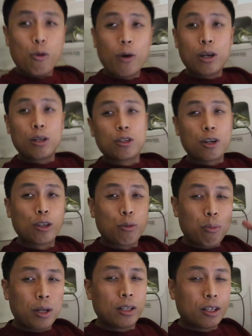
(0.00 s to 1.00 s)
while you're trying to
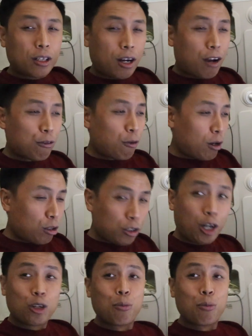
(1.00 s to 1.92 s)
build that craft, while you're trying